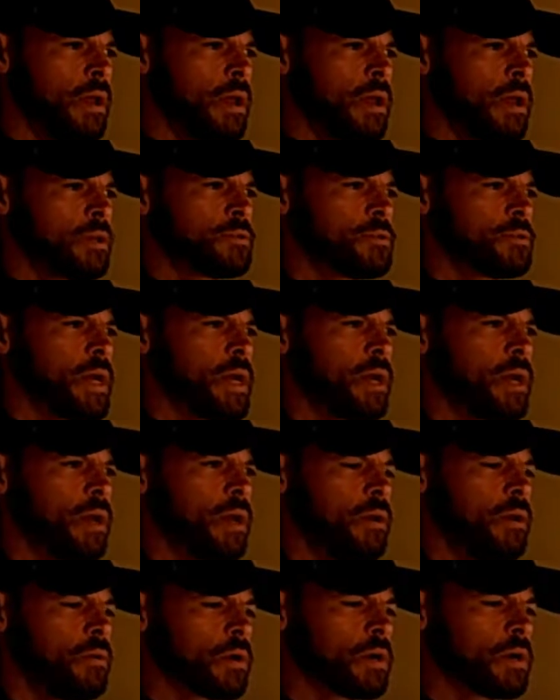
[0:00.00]
This week,
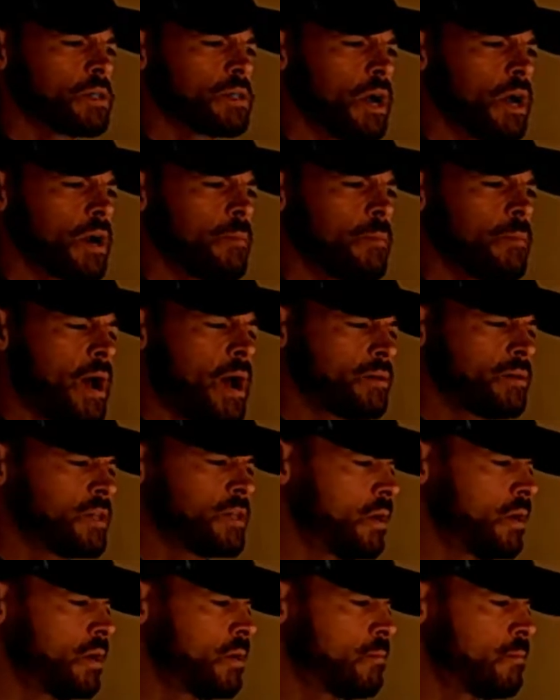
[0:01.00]
we're going to talk about
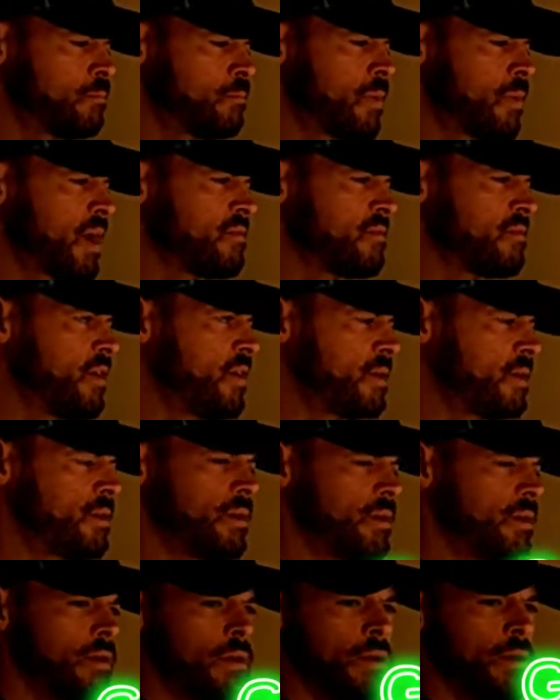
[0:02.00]
bike fit,
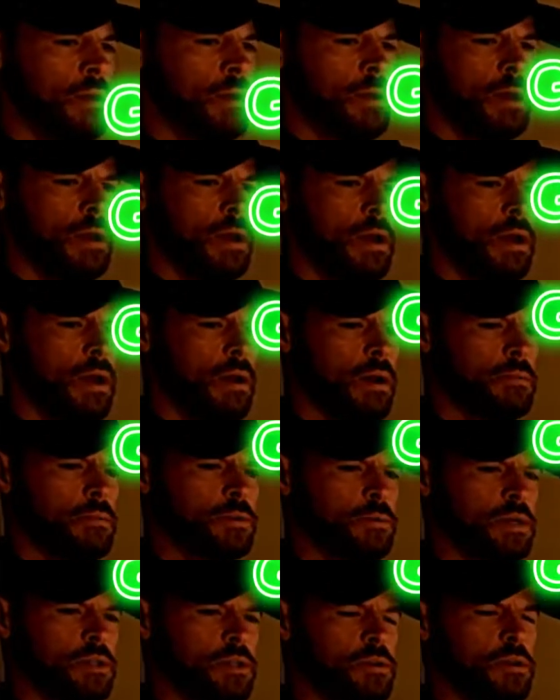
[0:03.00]

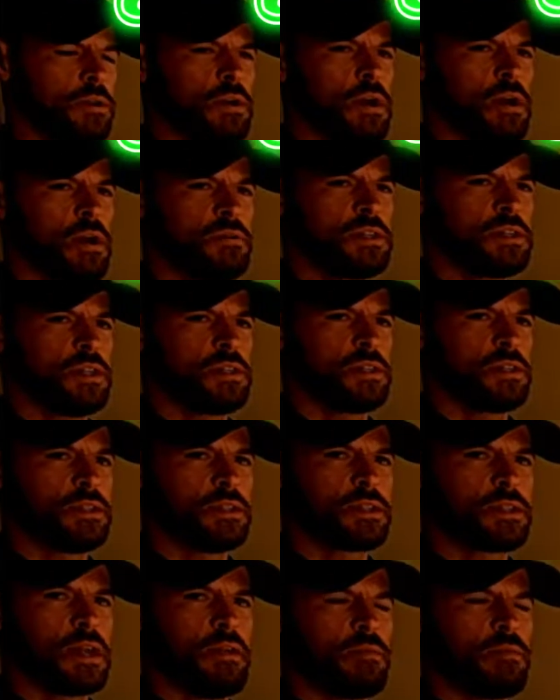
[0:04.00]
especially during the off season. It's kind of an